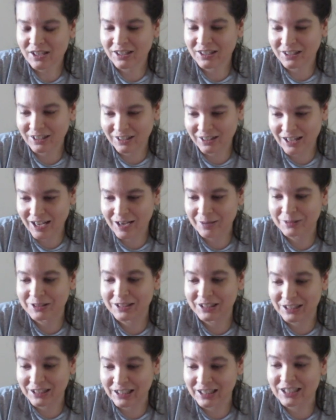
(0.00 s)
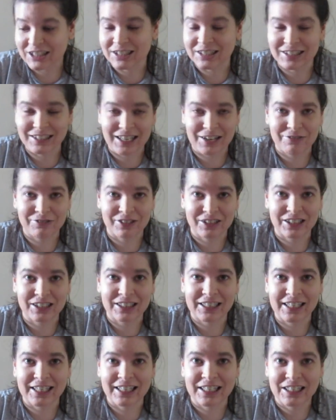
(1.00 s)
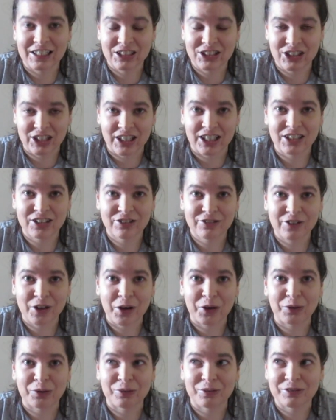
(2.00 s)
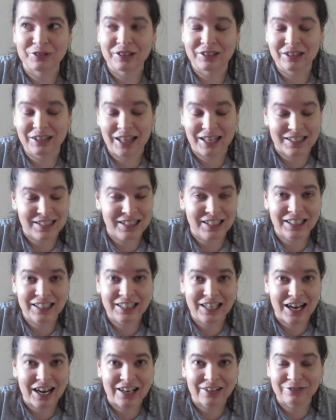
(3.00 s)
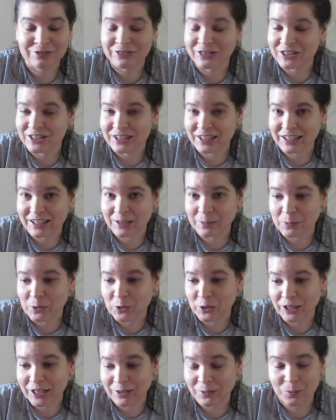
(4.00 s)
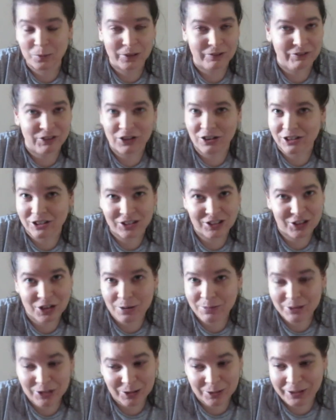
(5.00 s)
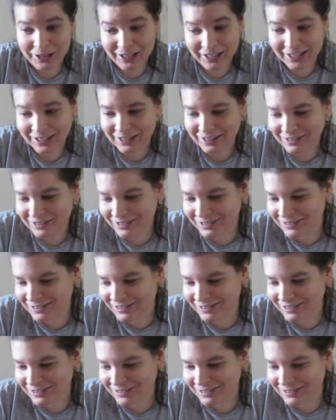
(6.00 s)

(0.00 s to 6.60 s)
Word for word: another habit to ditch is definitely checking your phone last thing at night and first thing in the morning. We've got to stop doing it.